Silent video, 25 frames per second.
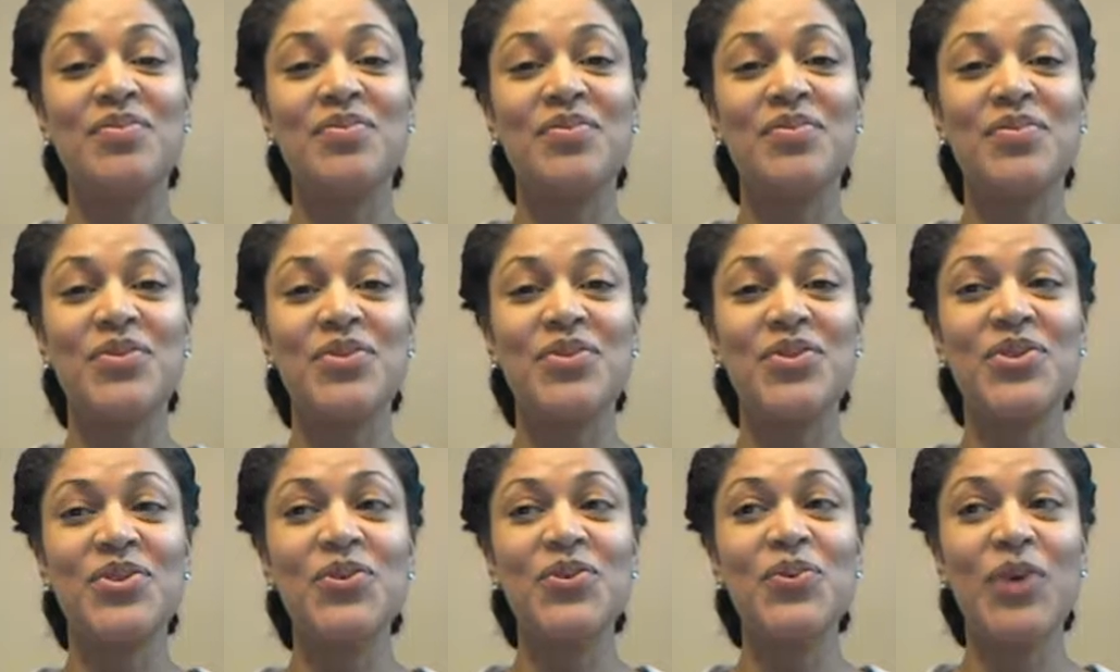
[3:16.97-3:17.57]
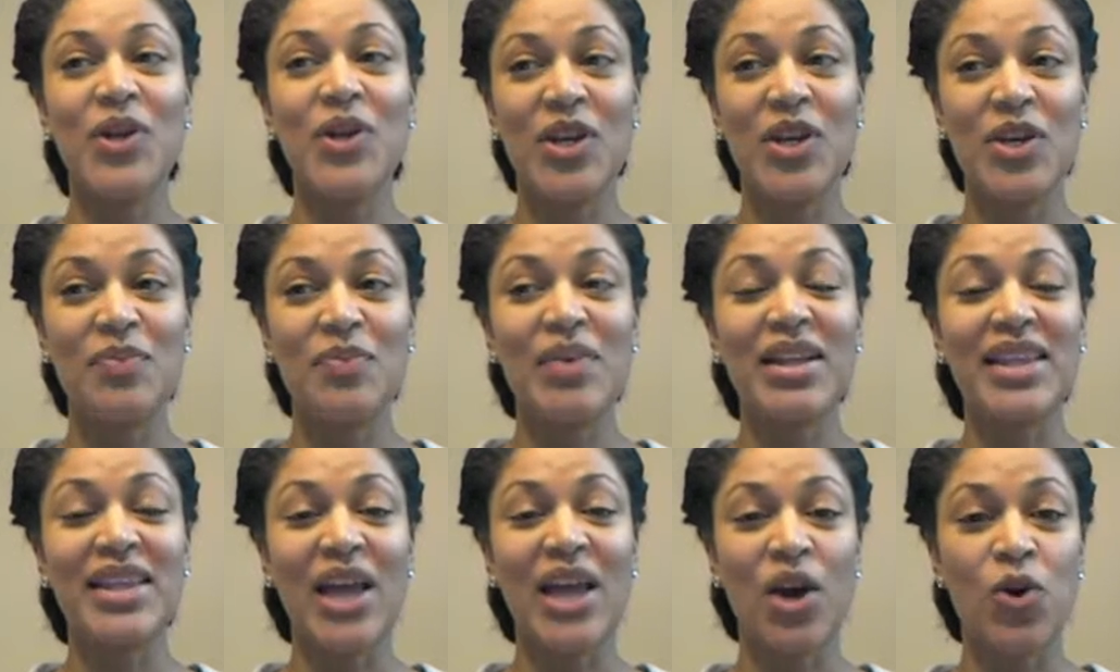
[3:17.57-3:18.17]
you worry
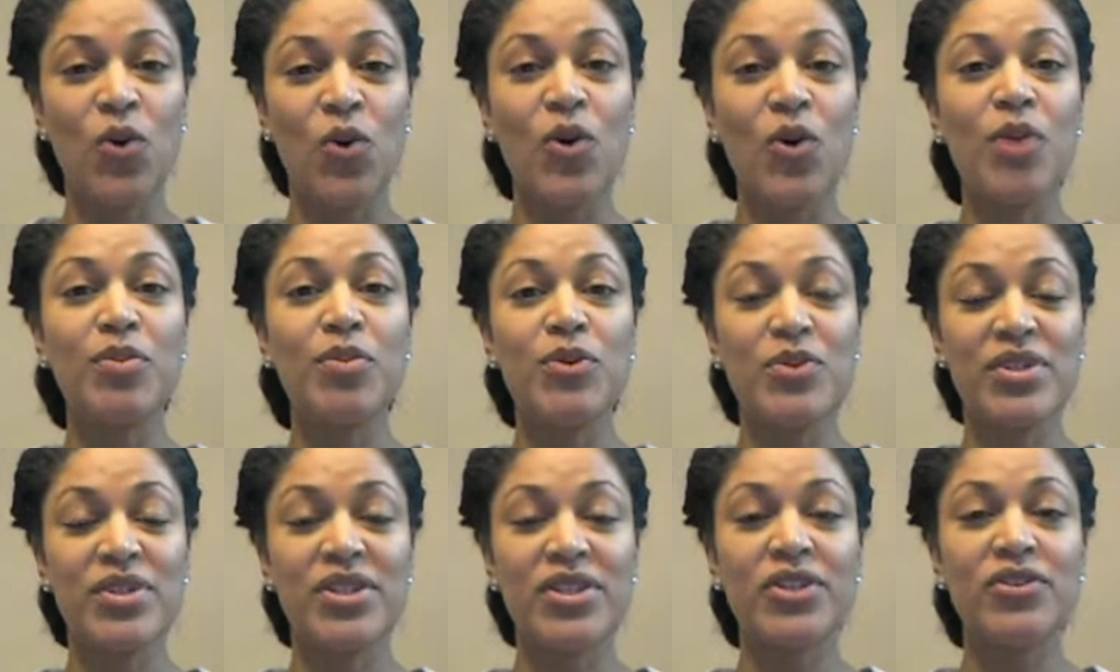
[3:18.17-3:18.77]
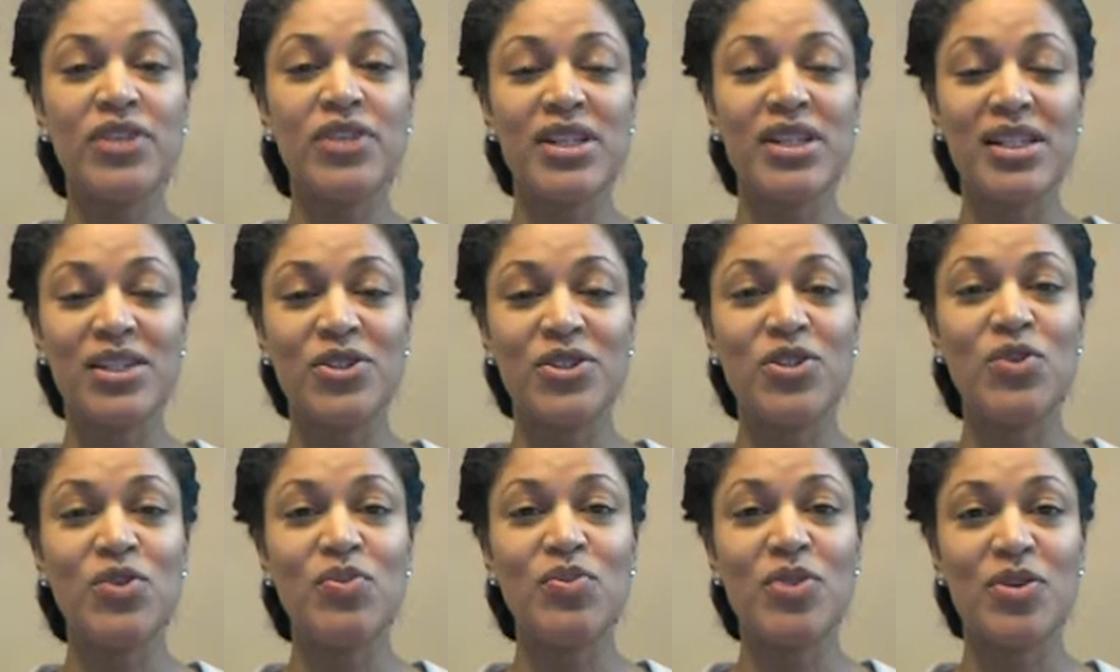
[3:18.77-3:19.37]
about that hormone-secreting
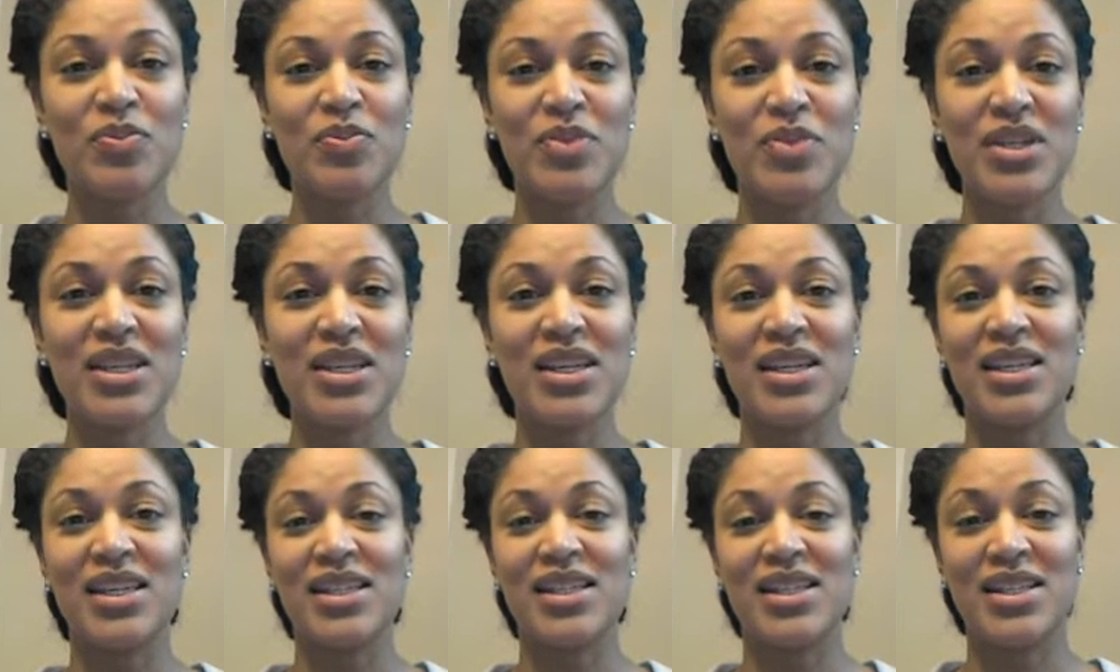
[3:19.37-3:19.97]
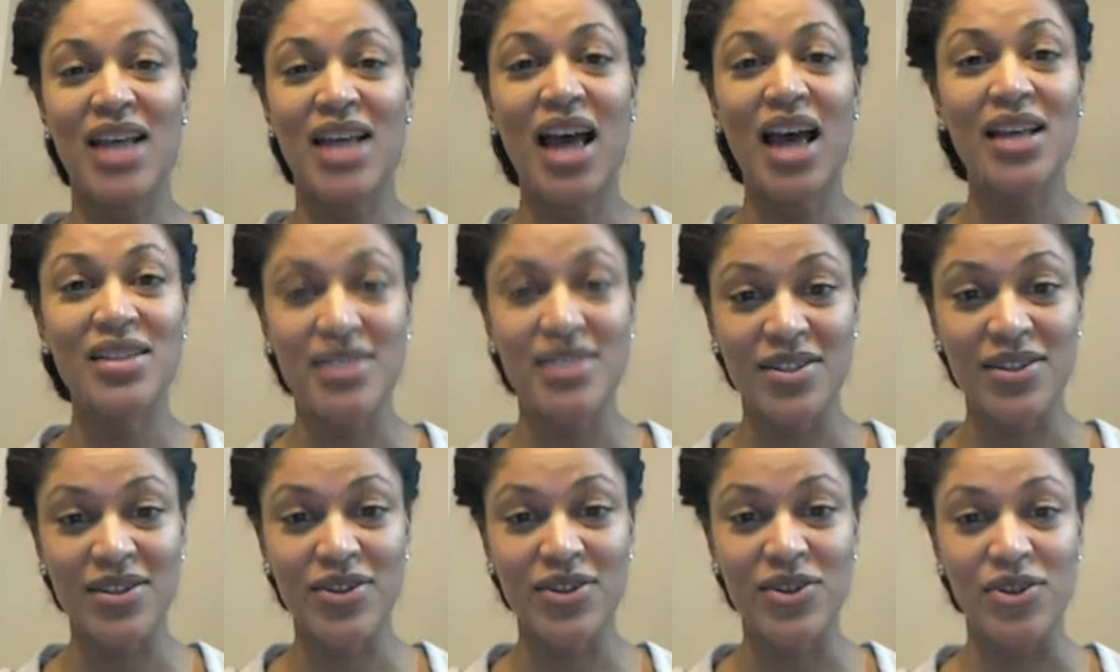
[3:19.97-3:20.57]
tumor being in the
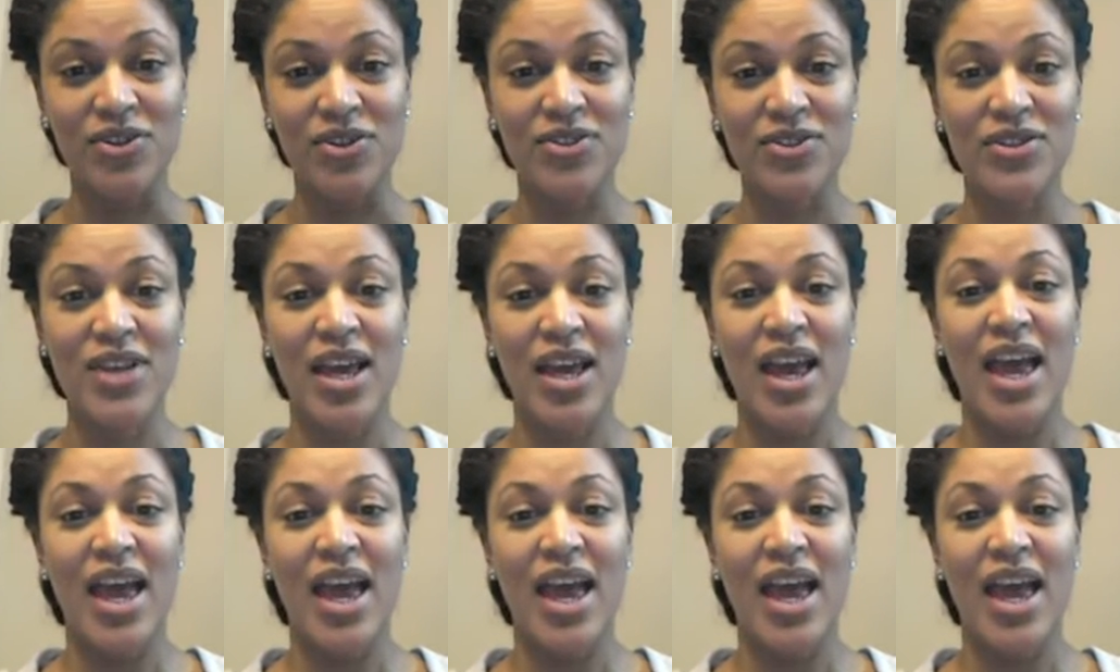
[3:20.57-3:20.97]
testicles.